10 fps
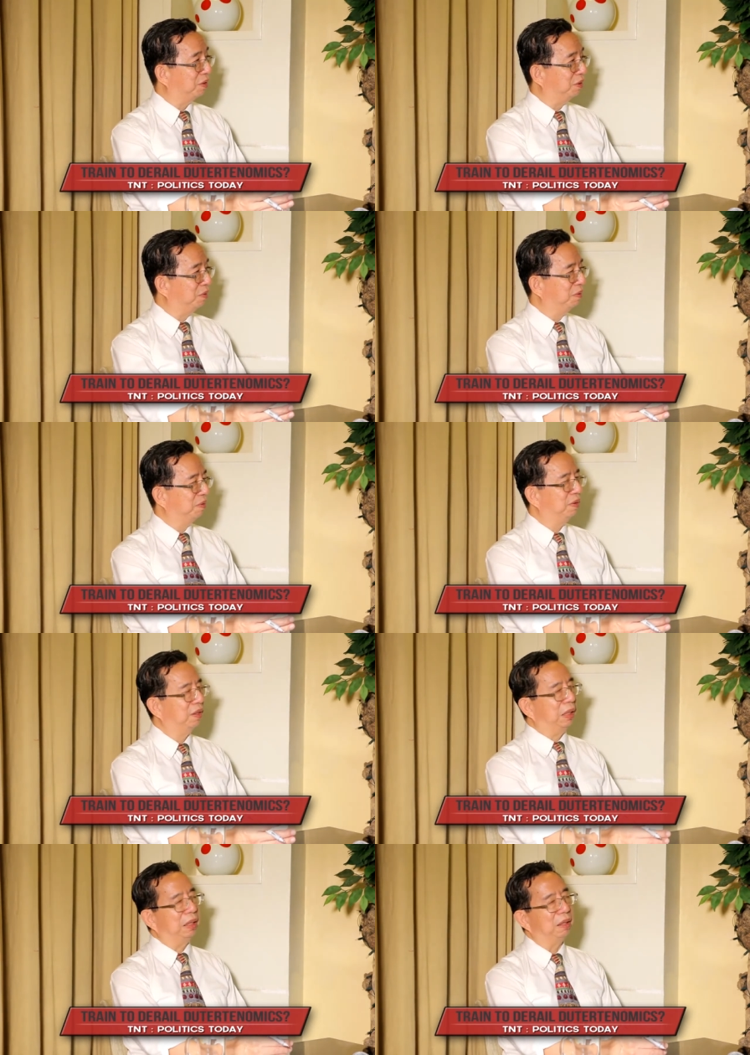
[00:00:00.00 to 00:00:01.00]
know.
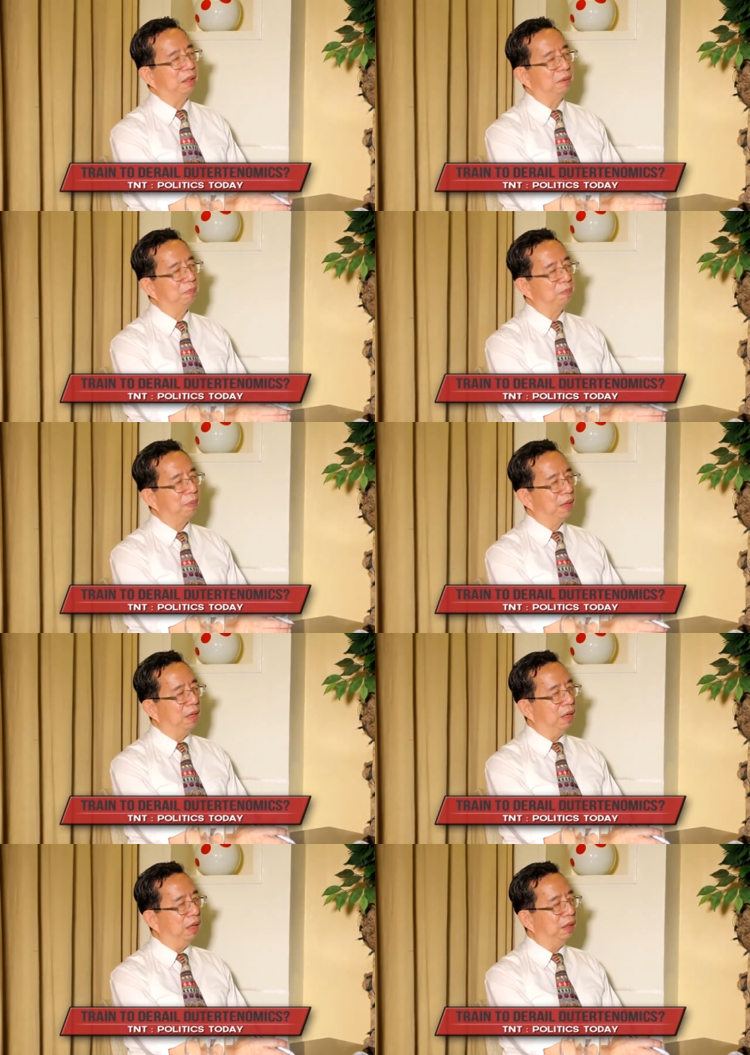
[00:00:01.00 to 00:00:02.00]
Mm-hmm. uh,
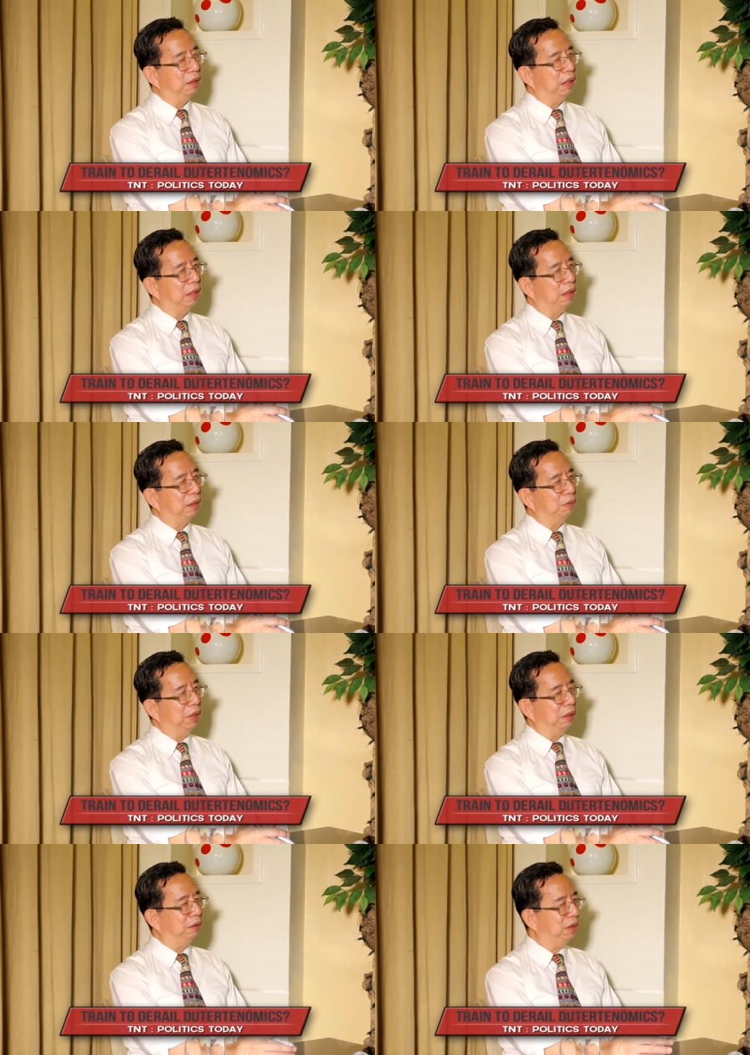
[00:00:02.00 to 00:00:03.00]
and, uh,
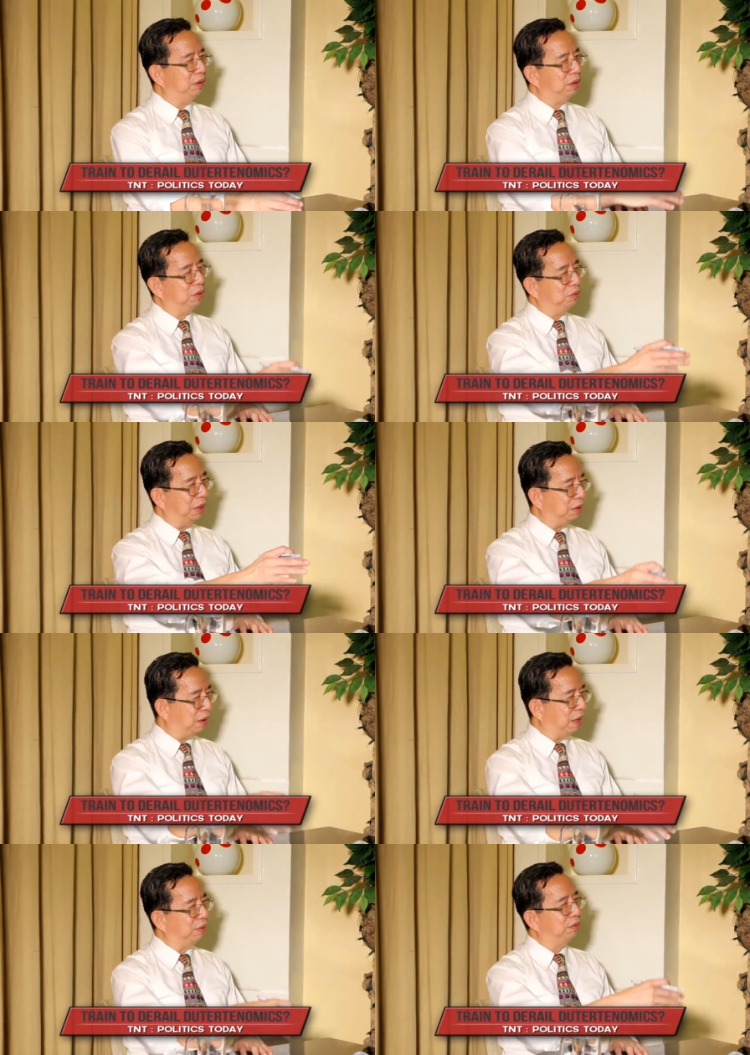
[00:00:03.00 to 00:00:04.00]
well, he just went
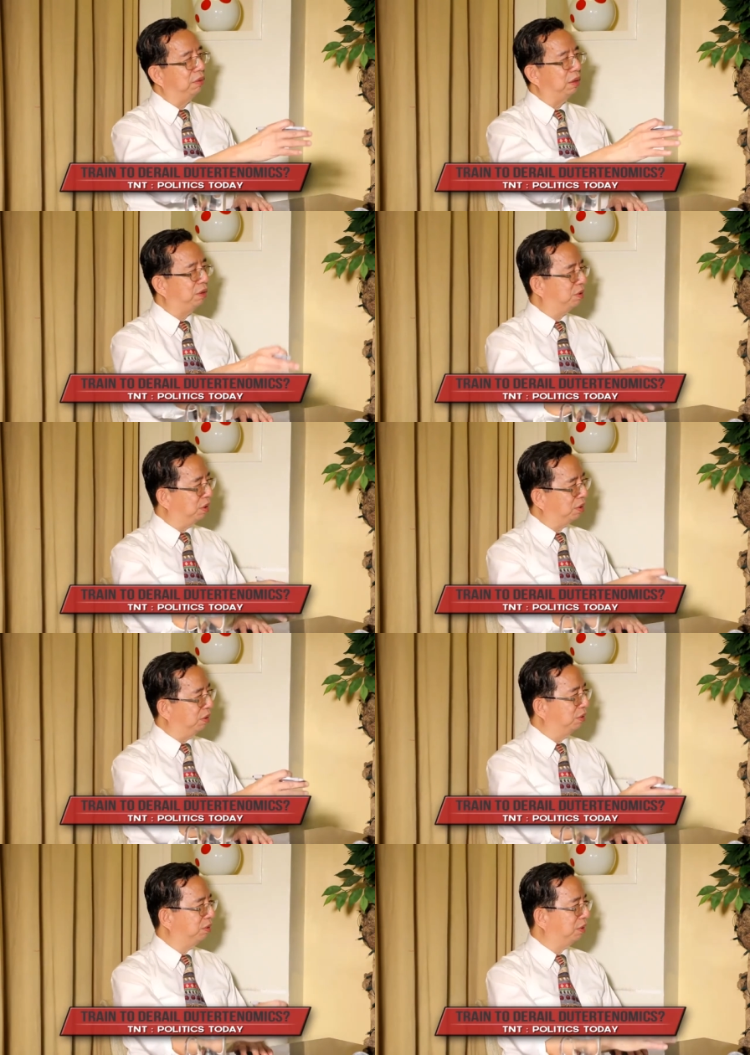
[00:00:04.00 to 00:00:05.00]
around in
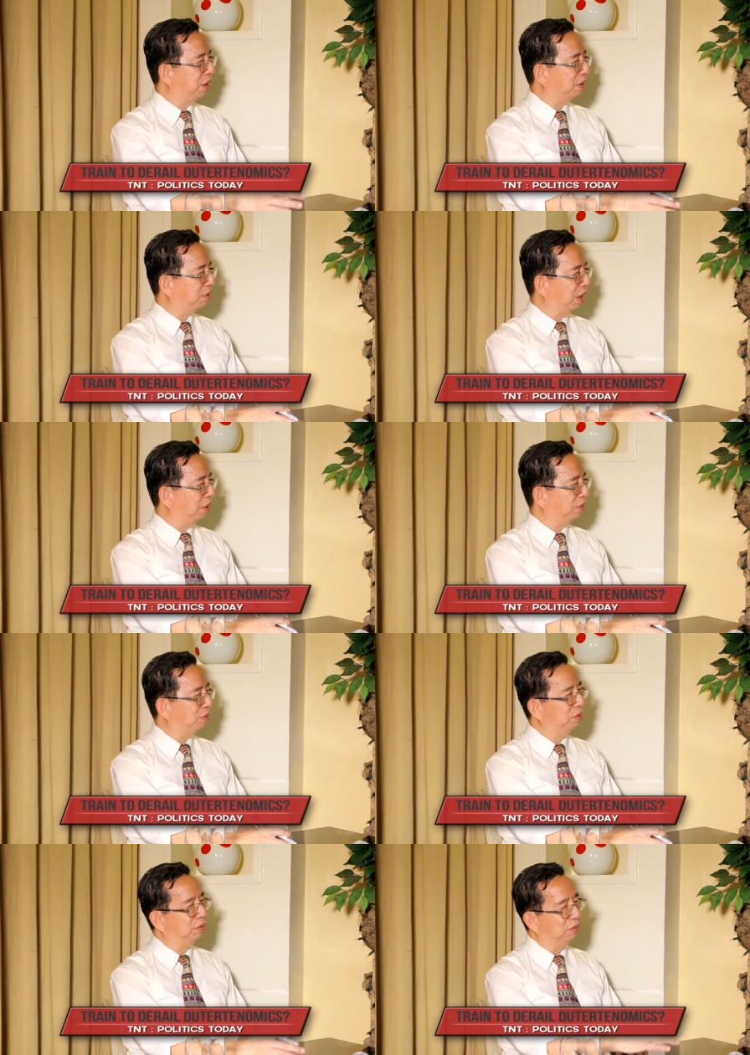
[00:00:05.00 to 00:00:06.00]
circles uh, trying
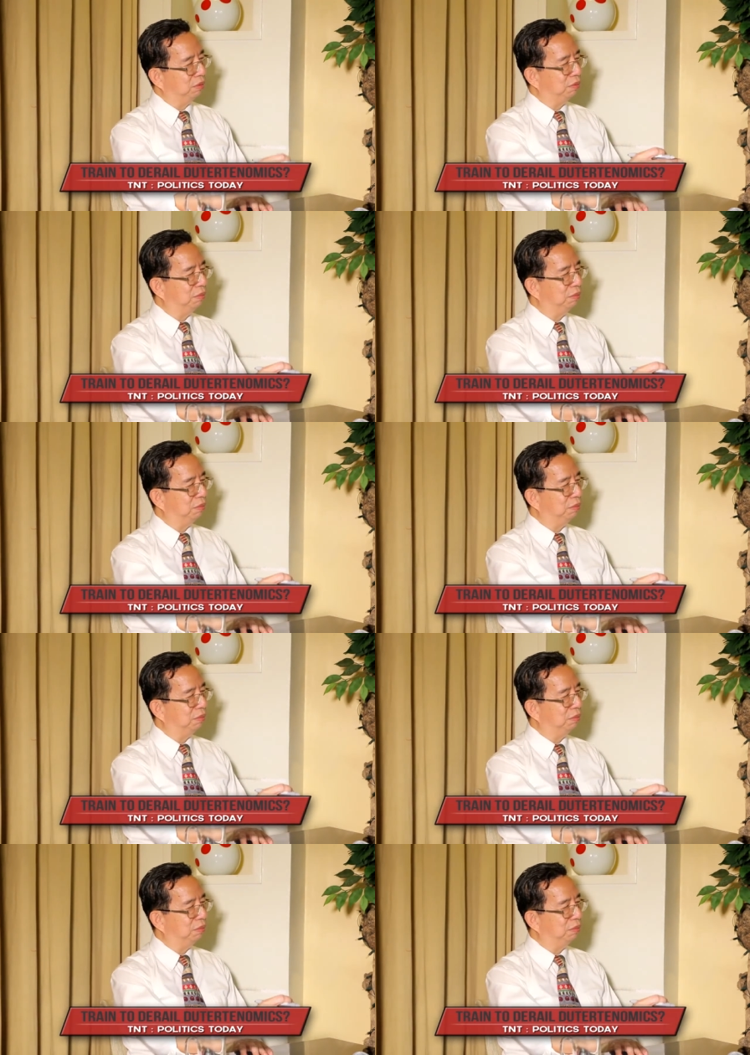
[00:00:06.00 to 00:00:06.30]
to